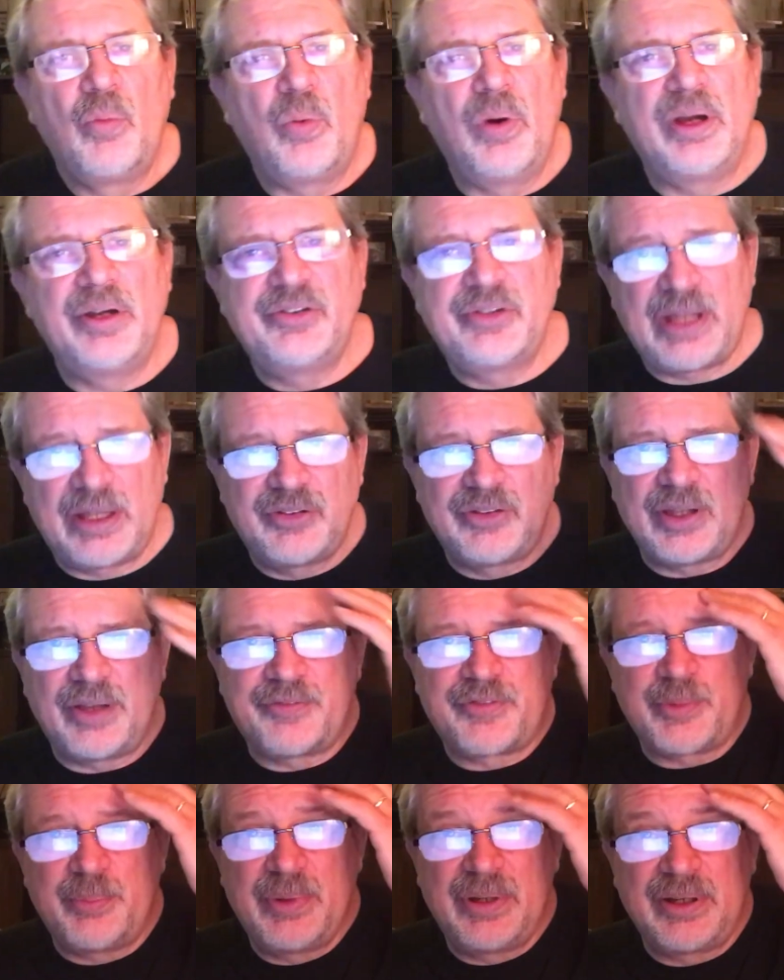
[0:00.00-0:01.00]
Where does that
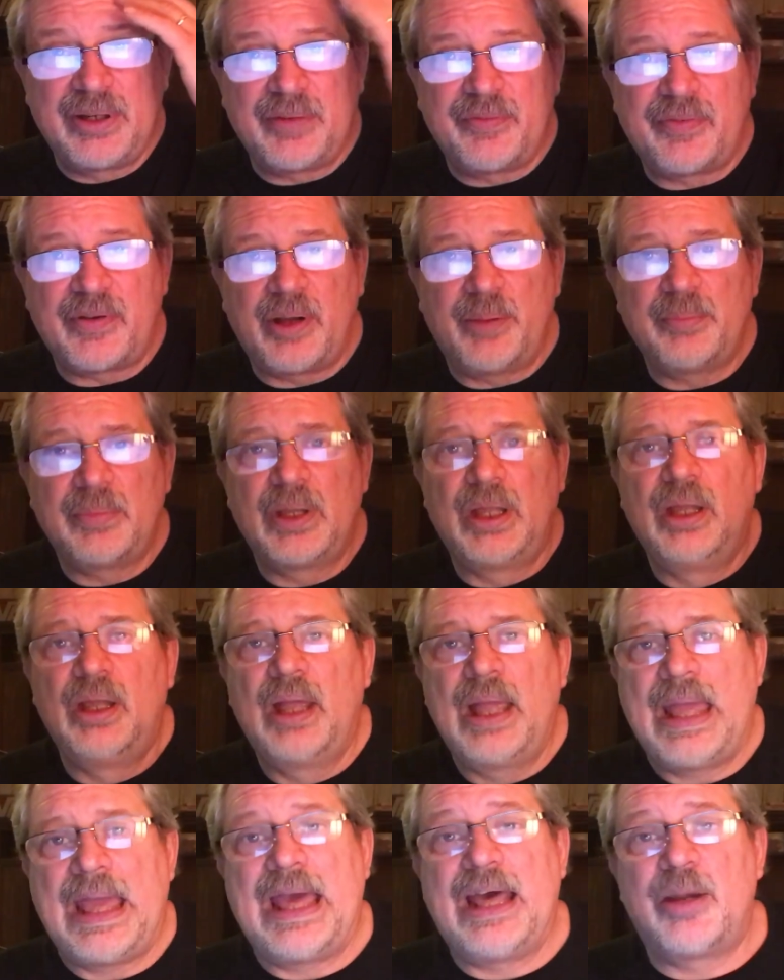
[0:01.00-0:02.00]
sound familiar from?
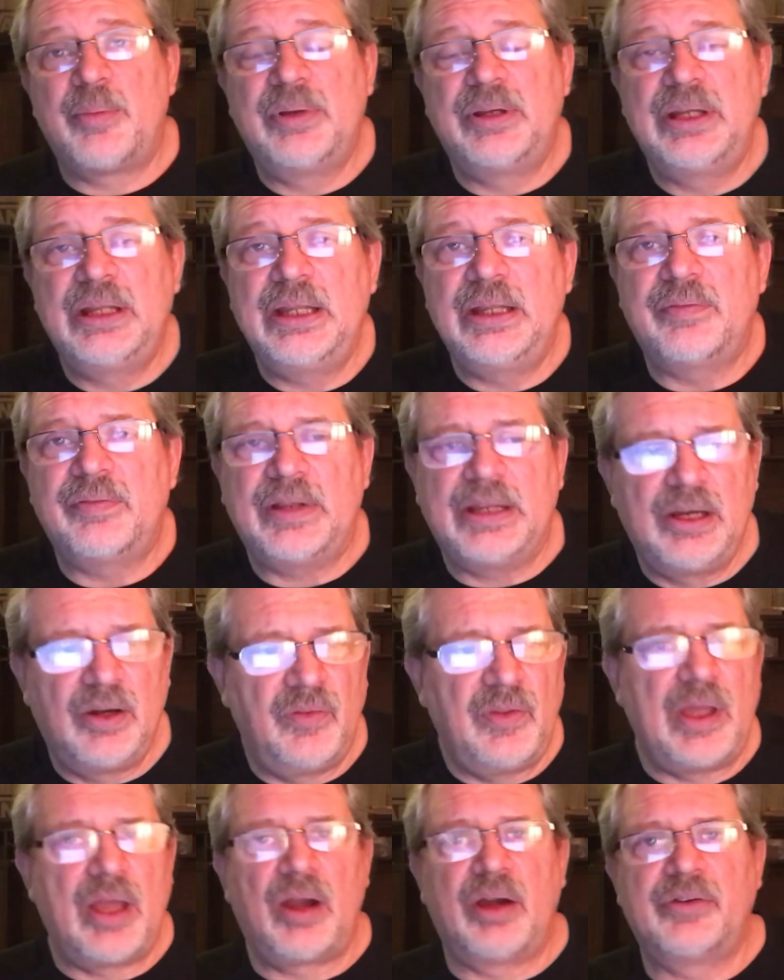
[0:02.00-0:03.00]
Adam and Eve.
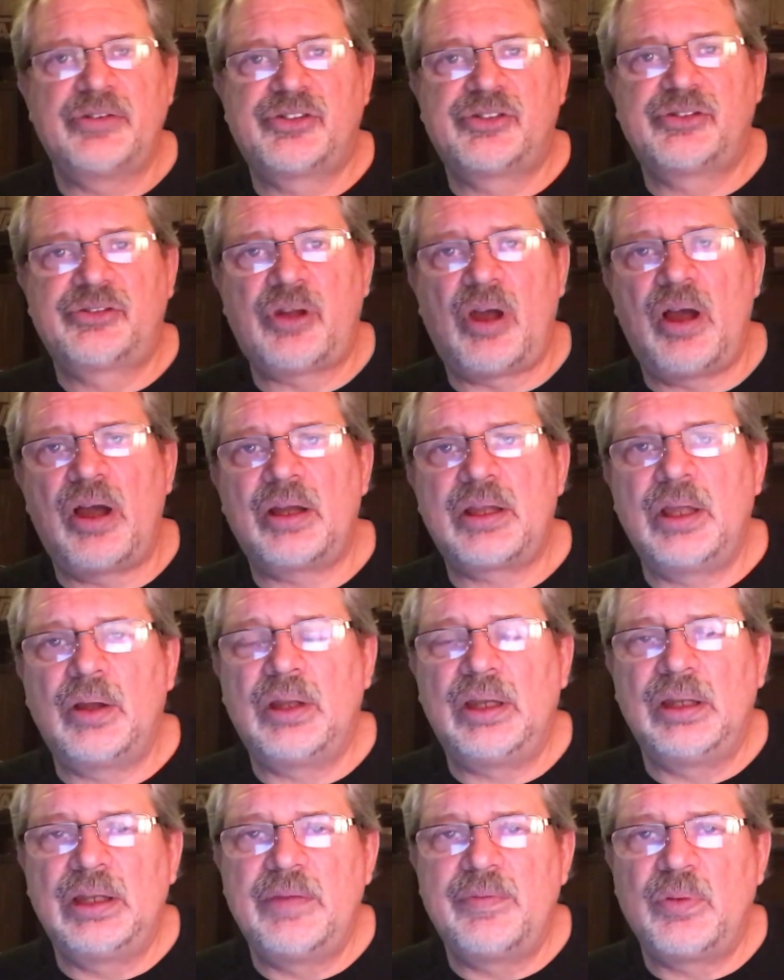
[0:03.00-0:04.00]
Here they are
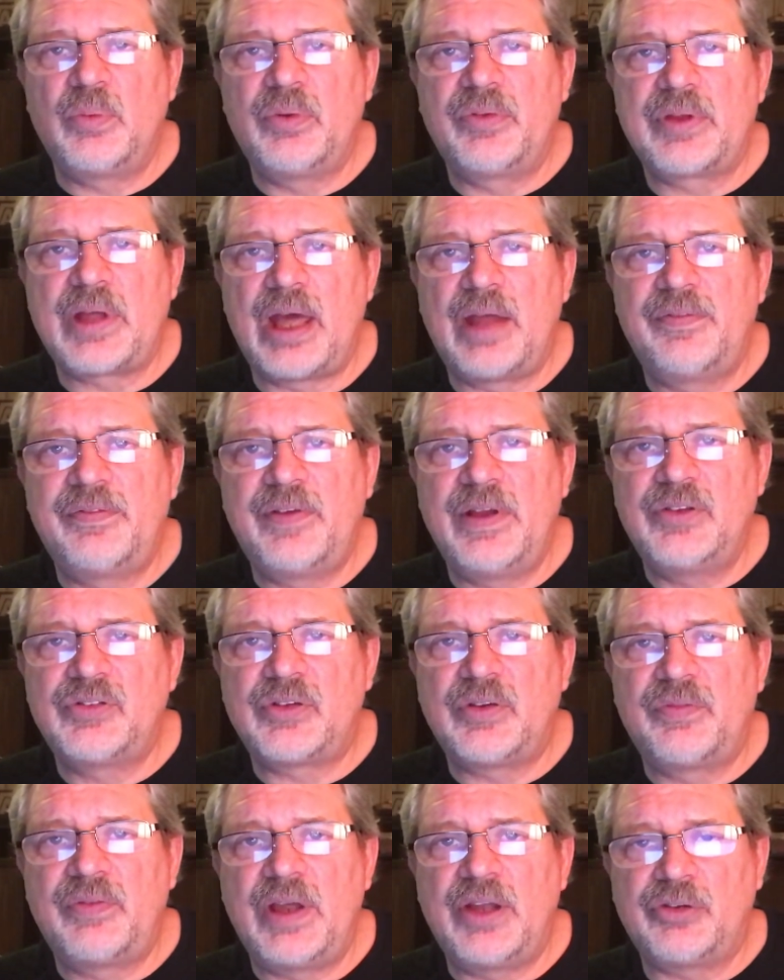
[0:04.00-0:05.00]
talking and living with God face
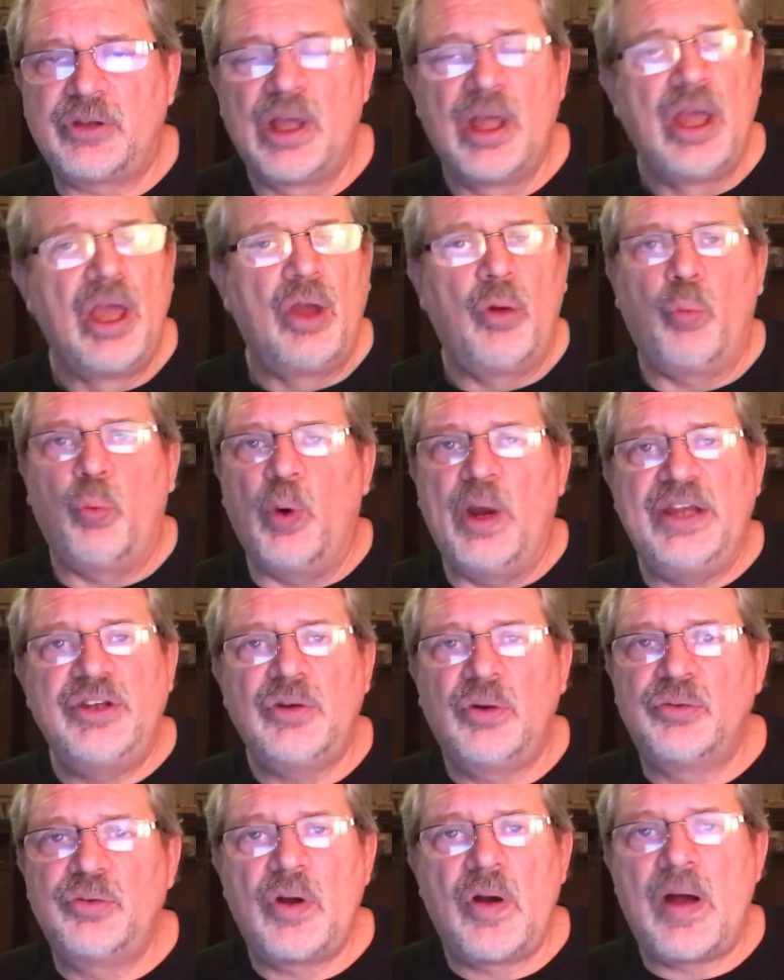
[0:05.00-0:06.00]
to face. We
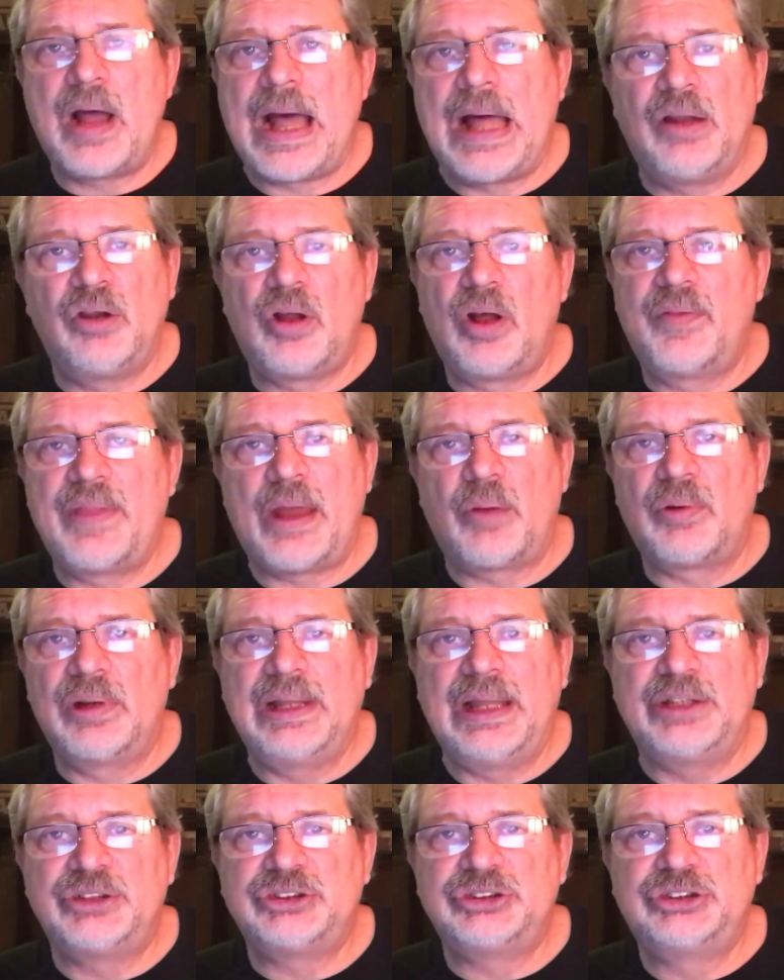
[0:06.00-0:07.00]
don't know how long that
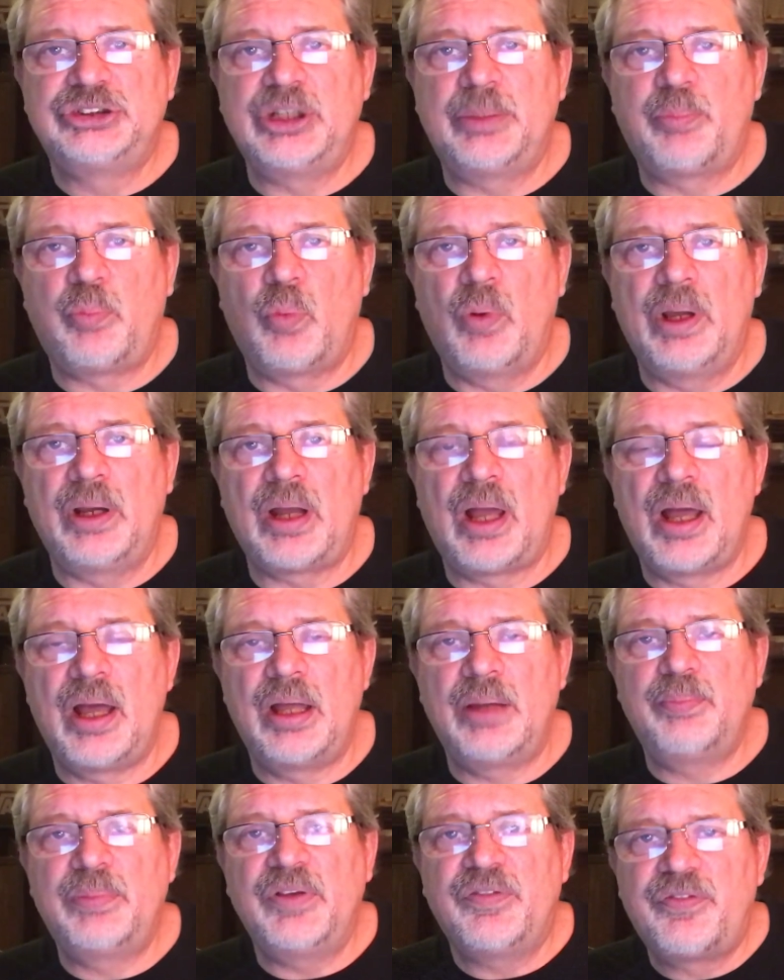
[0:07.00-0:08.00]
relationship went
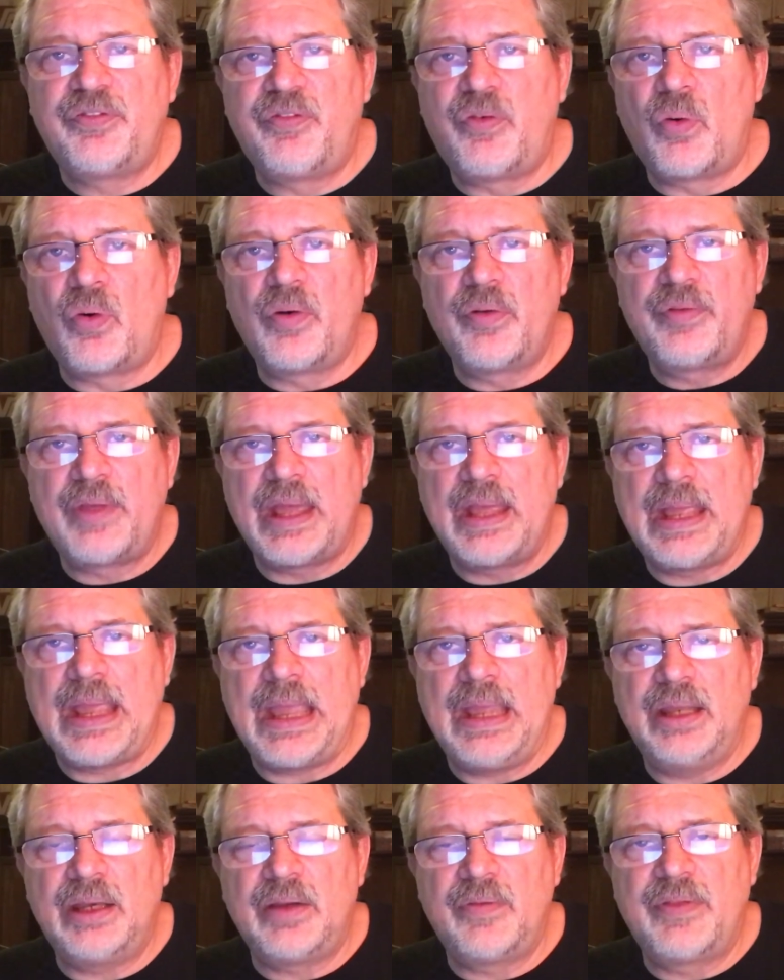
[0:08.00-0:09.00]
on before they
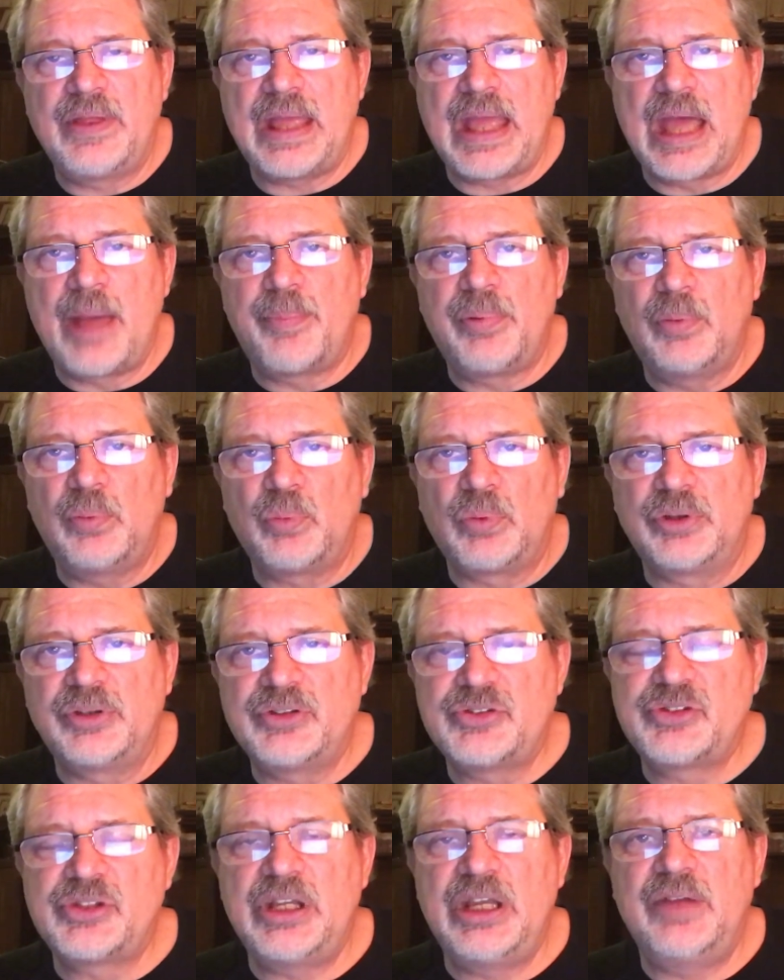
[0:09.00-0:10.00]
ate of the apple and were
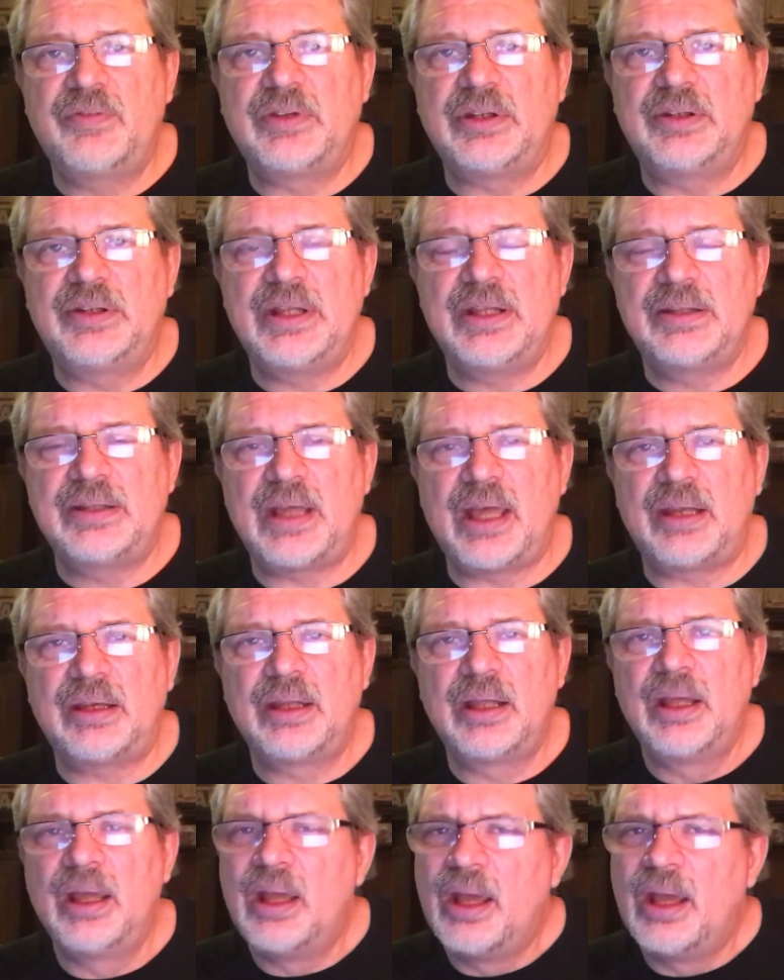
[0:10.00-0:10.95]
deceived and did that.